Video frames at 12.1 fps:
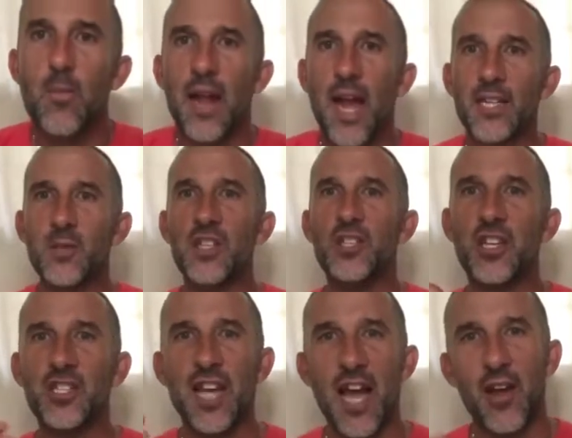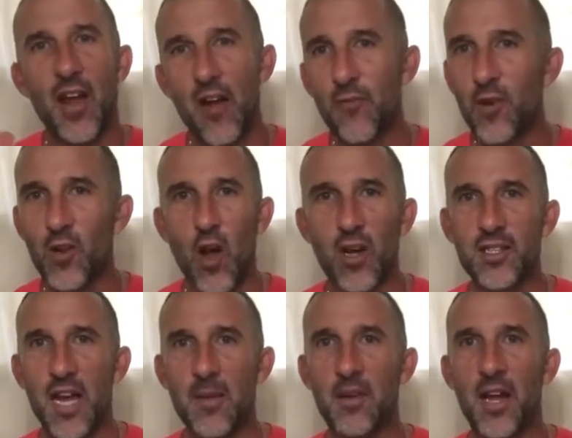But as we chit-chat, not for a long
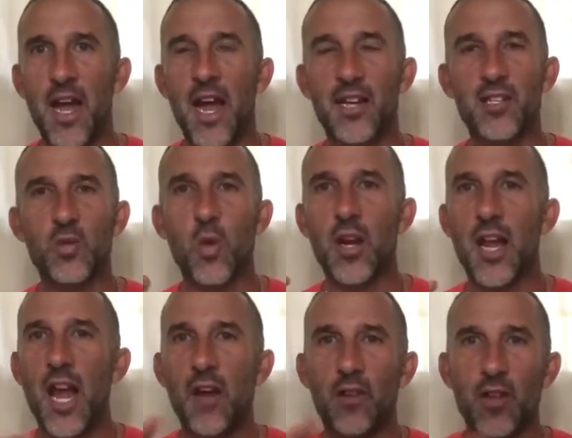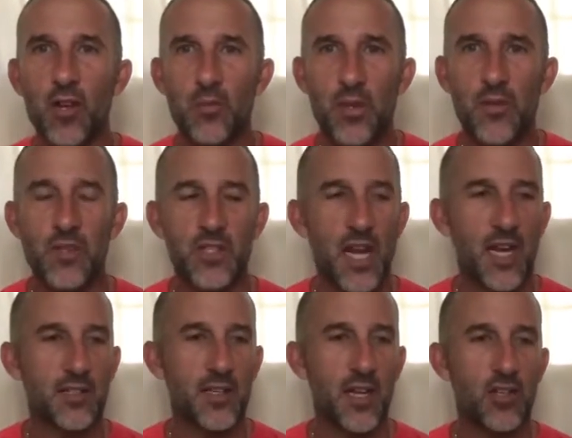time tonight, I just wanted to have a little bit of a
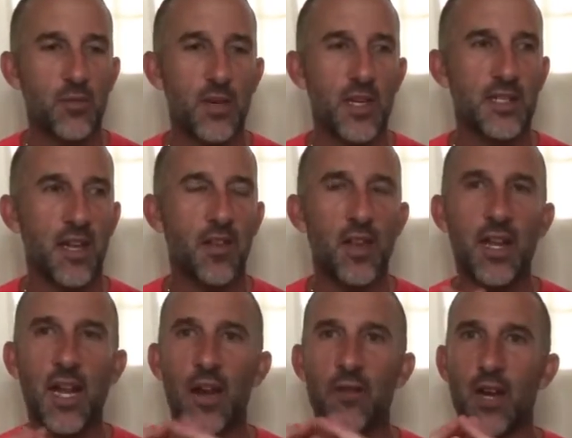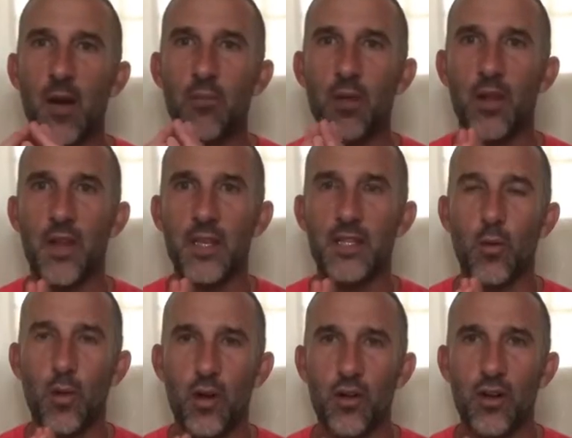chat session because I think I have a couple of things
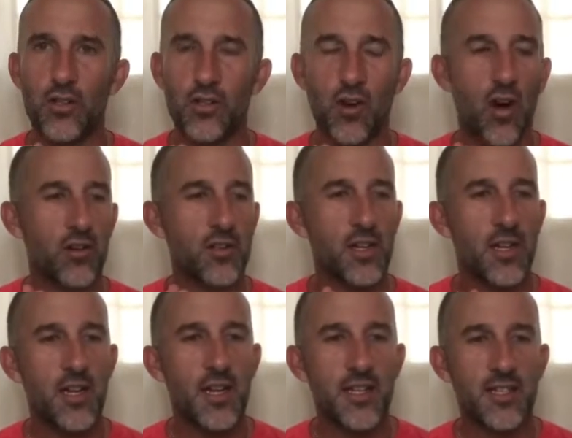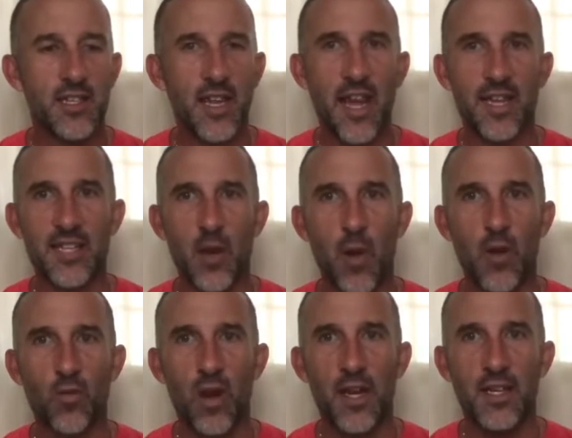that will encourage your heart today. As I
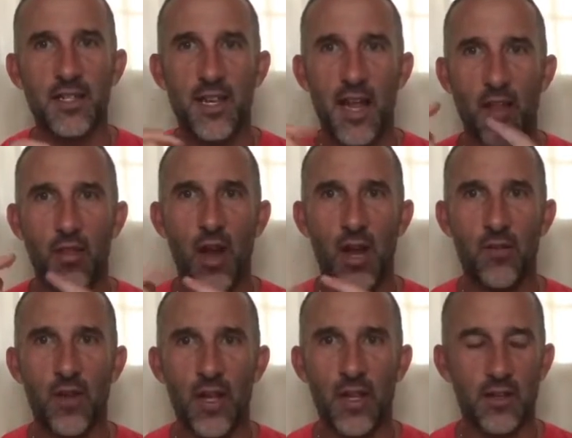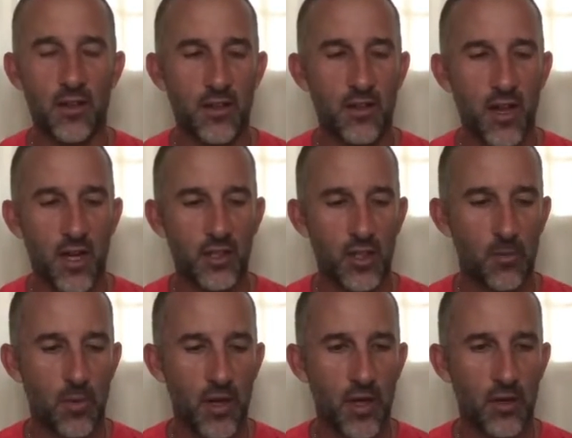went running today, I thought of it and thought I'd
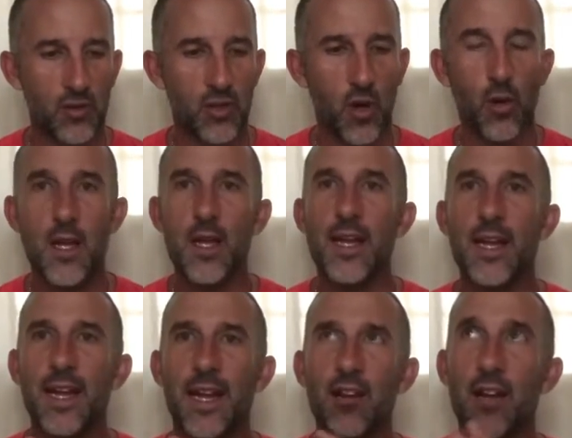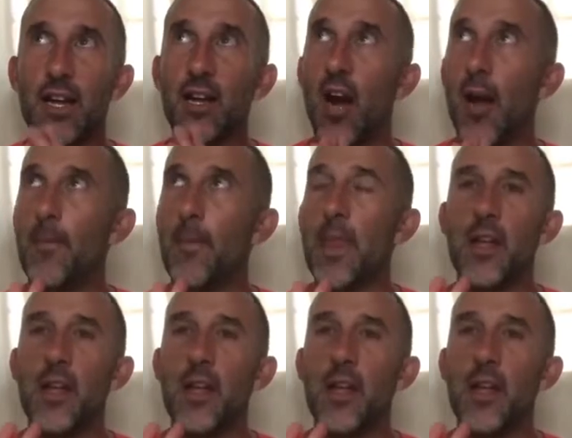jump on here. So hearing God.